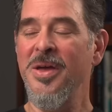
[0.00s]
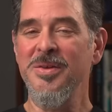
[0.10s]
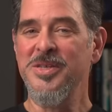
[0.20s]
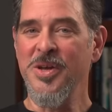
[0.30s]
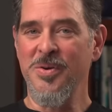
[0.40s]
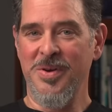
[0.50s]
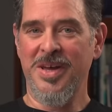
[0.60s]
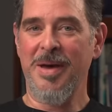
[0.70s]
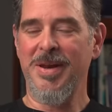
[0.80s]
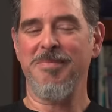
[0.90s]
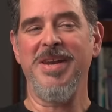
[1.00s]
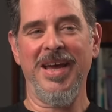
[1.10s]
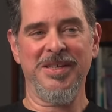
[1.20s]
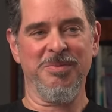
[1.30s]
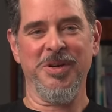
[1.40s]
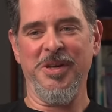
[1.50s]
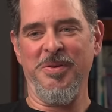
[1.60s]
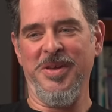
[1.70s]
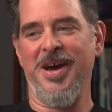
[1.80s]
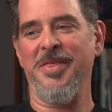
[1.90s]
So coming up next, we're going to go
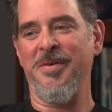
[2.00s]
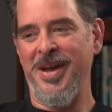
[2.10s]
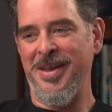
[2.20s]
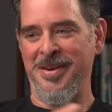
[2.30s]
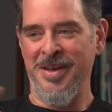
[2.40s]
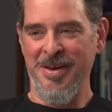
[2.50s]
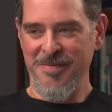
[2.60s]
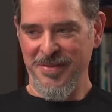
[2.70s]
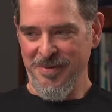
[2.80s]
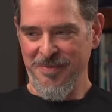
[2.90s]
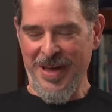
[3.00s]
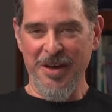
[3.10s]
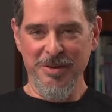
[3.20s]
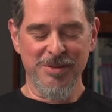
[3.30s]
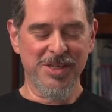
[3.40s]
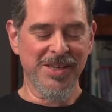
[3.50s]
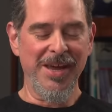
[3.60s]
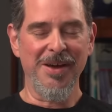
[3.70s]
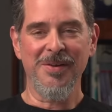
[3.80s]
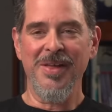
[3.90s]
to the other end of the value
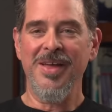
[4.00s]
scale.